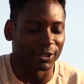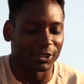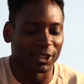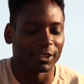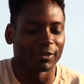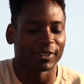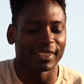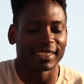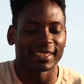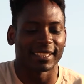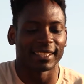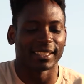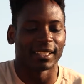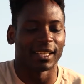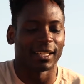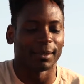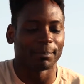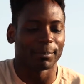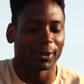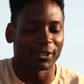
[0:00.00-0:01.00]
service and
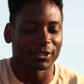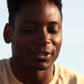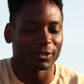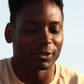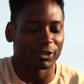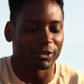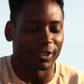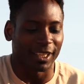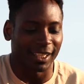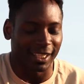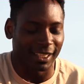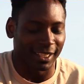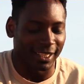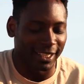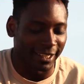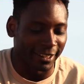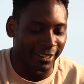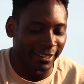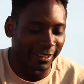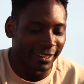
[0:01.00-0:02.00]
uh, personal training
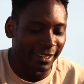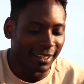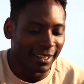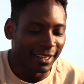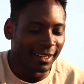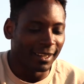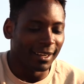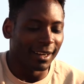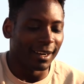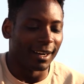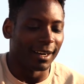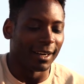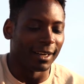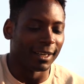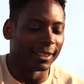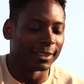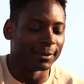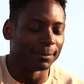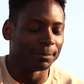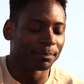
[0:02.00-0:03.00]
there.
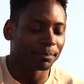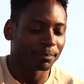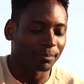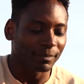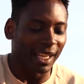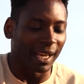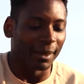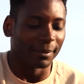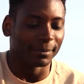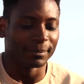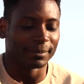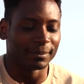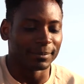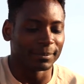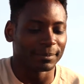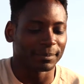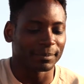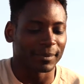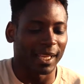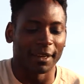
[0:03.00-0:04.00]
Um, I'm
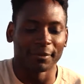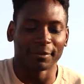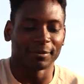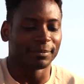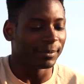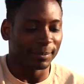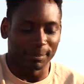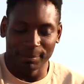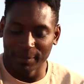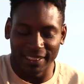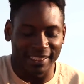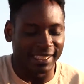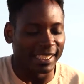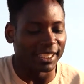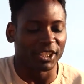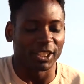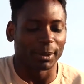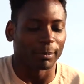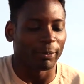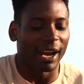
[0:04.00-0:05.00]
I've been
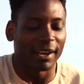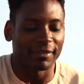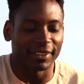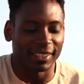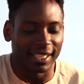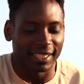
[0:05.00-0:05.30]
teaching private